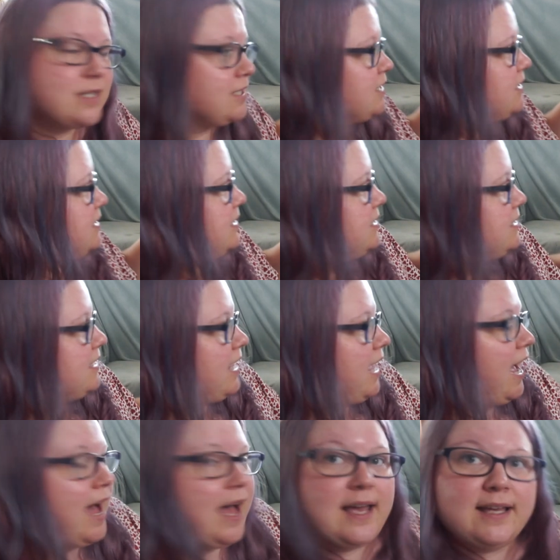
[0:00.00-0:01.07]
Because
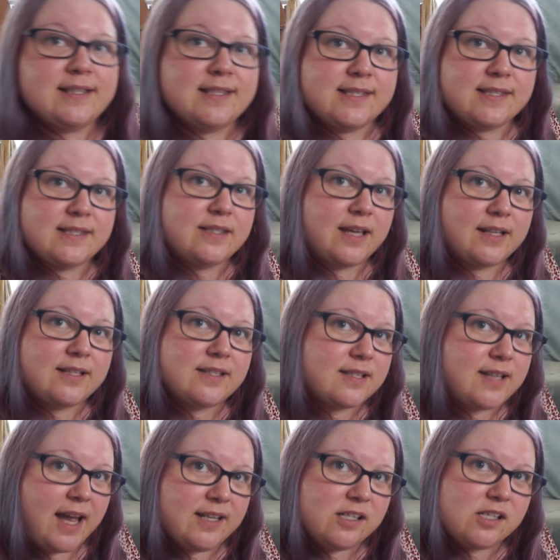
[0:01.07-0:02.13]
uh, it's it's
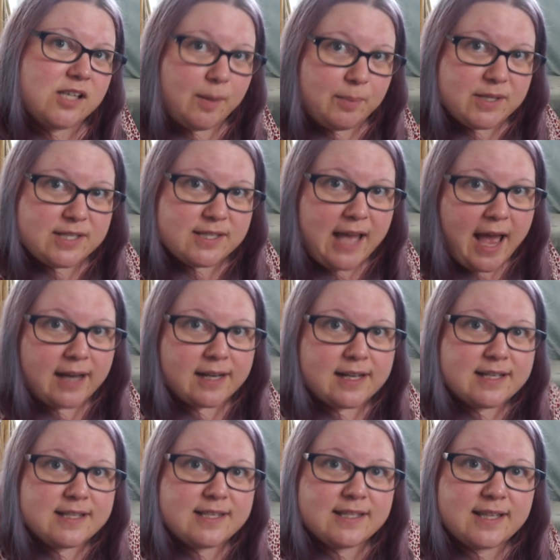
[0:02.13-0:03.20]
kind of double stacked.
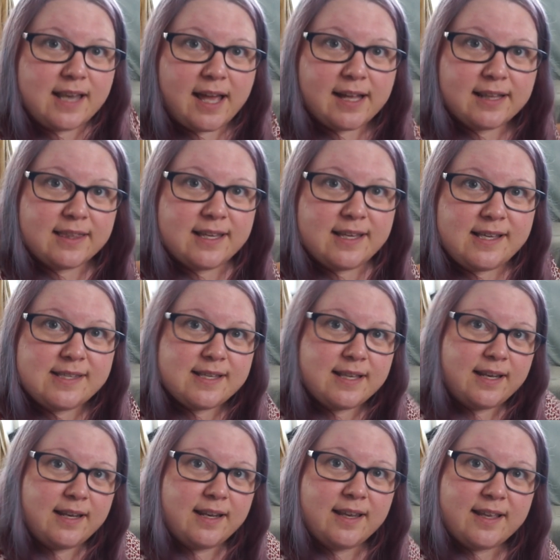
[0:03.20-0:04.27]
It's like this
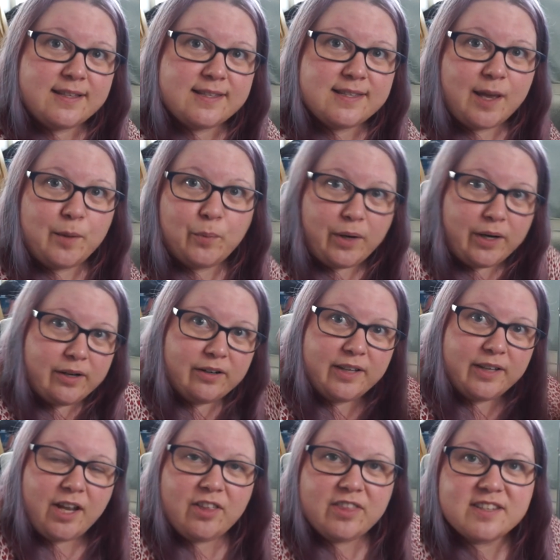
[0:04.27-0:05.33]
and the same one on
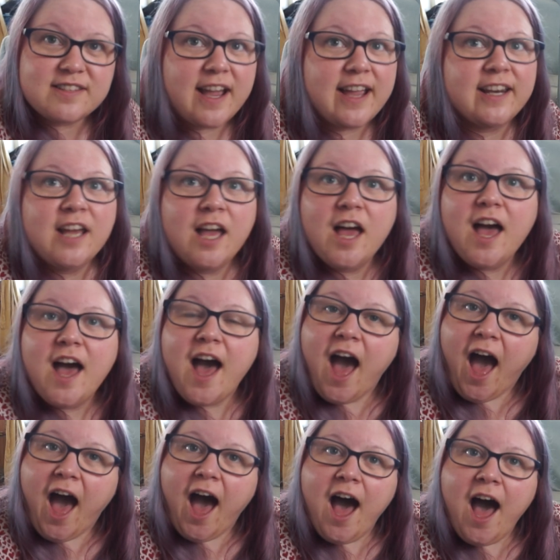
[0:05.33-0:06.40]
the other side.
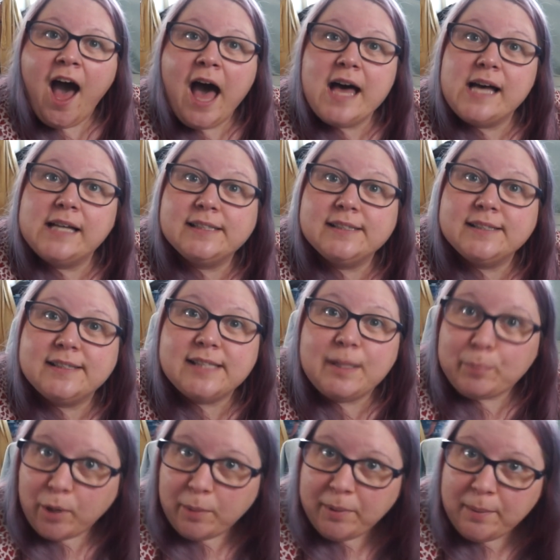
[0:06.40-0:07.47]
Uh, it's a
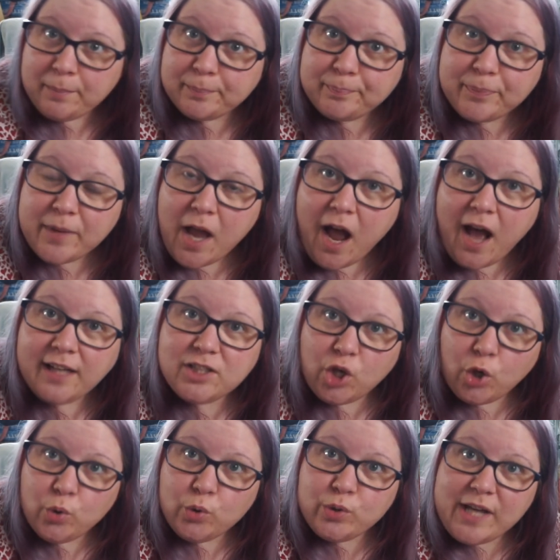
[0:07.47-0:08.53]
problem. I
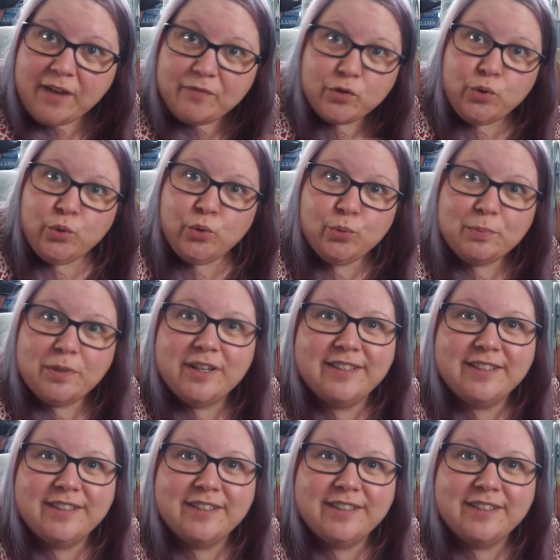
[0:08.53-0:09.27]
don't have room.